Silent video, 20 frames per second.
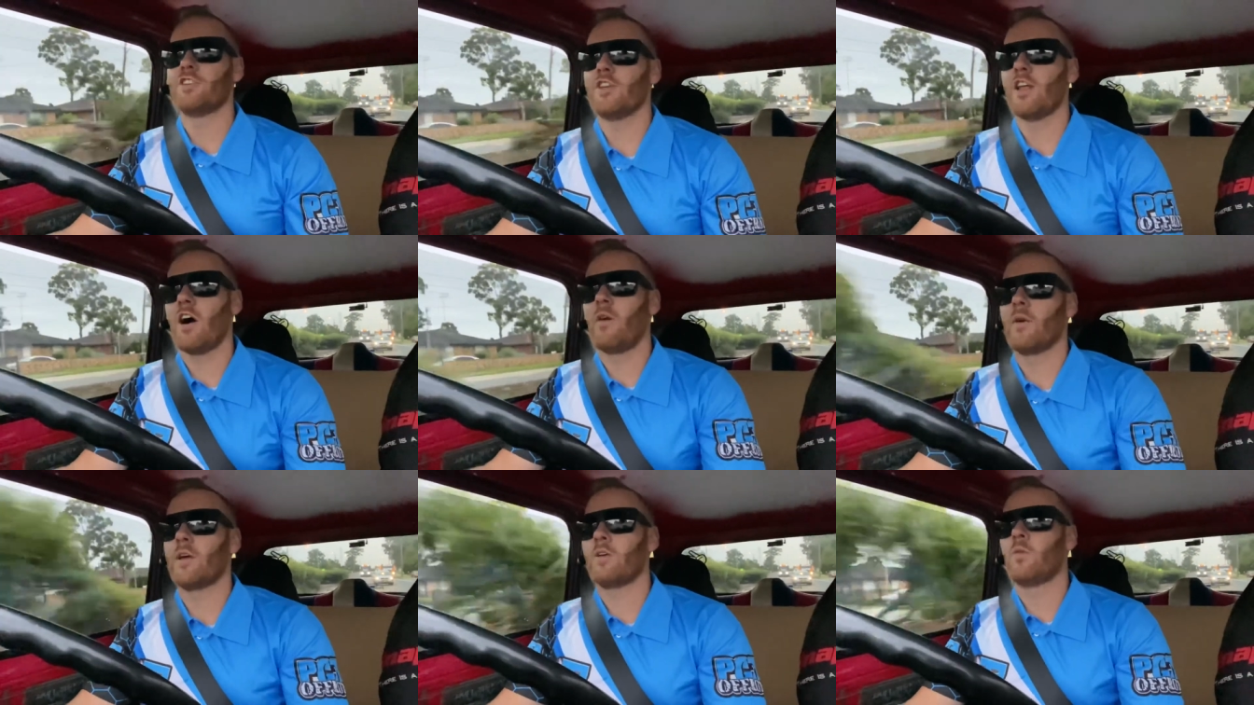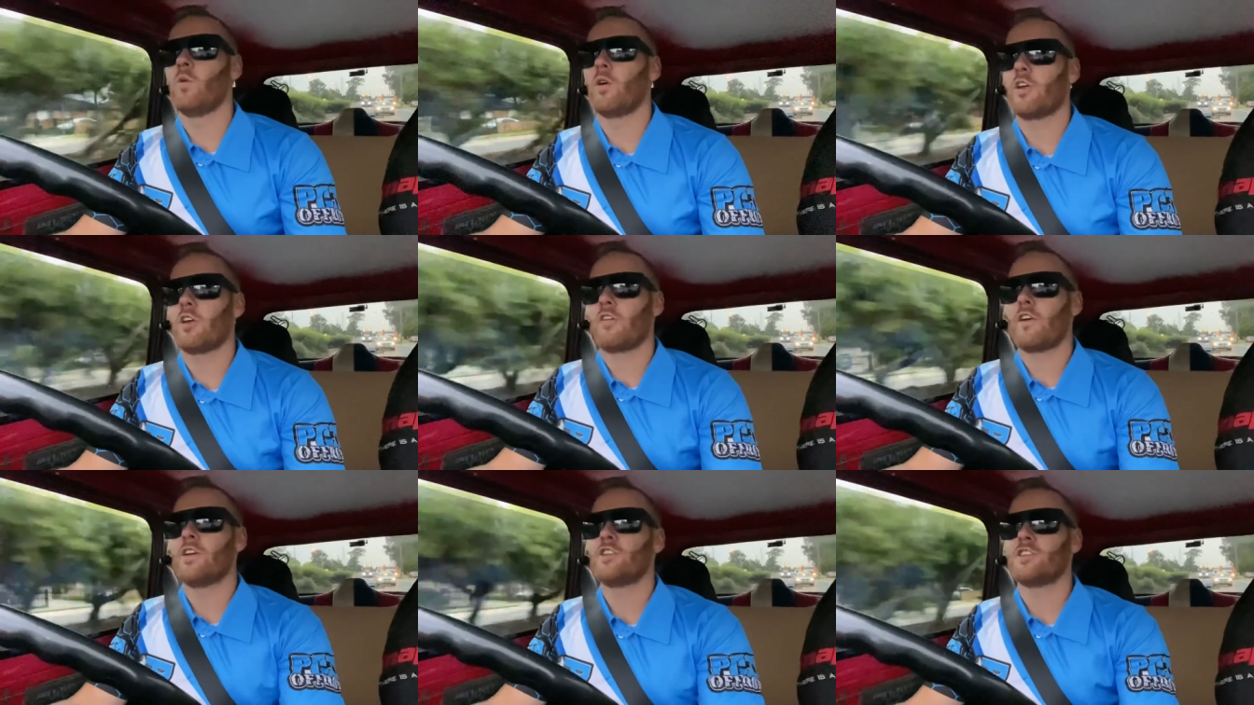knowing what
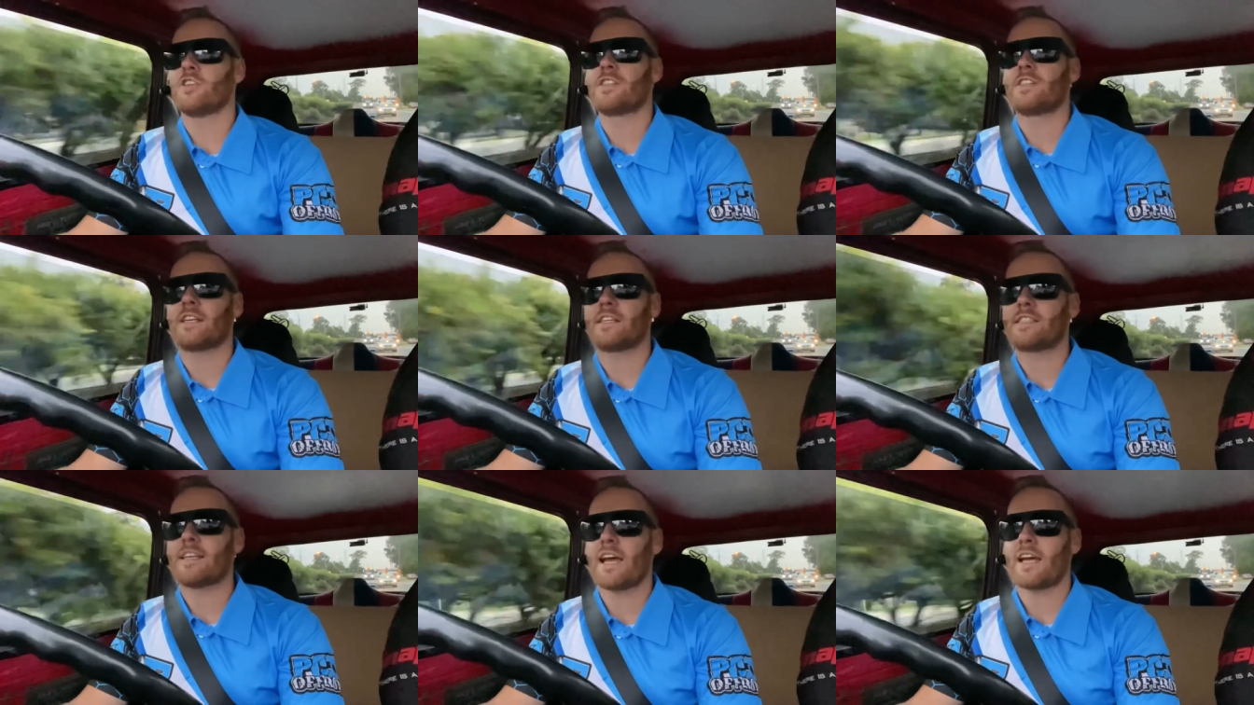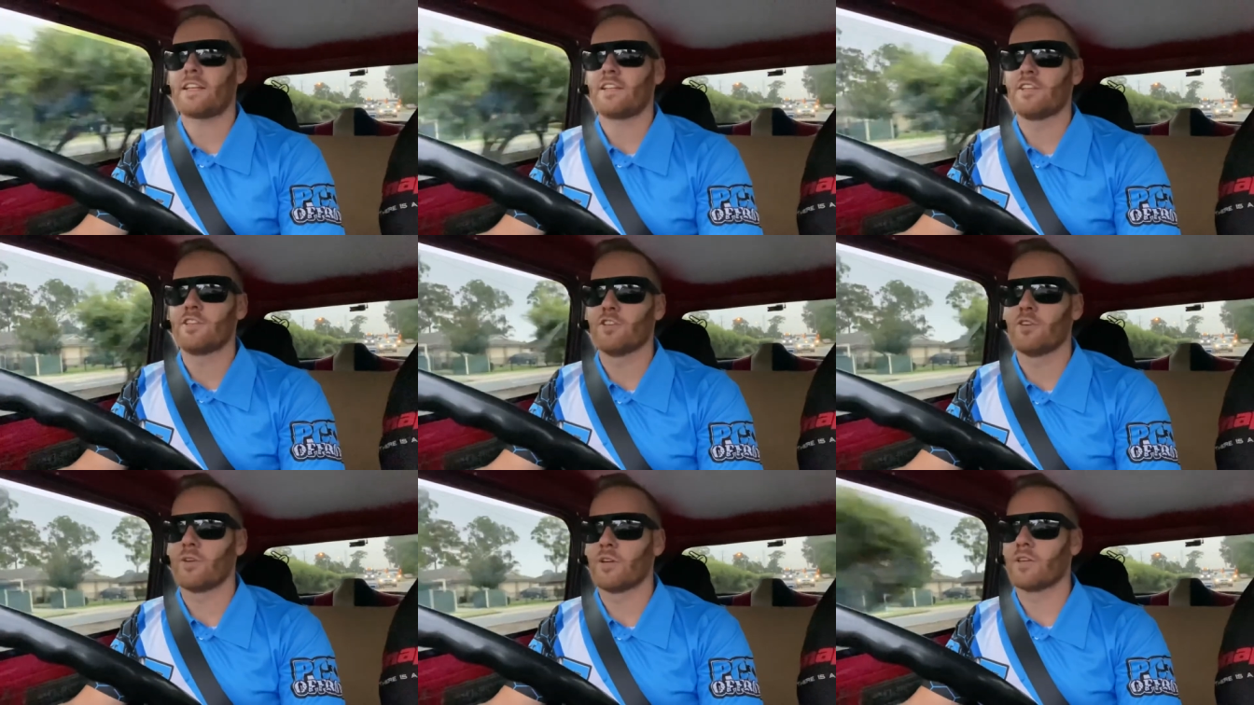your engine's exactly
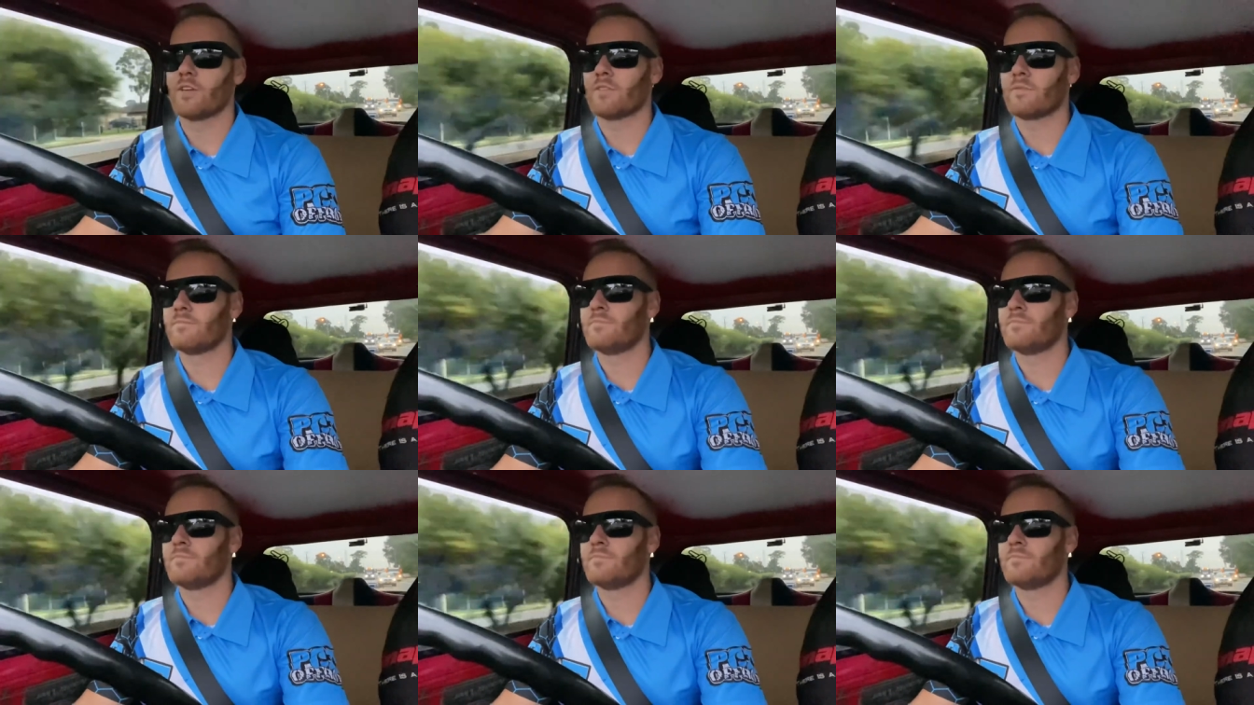doing.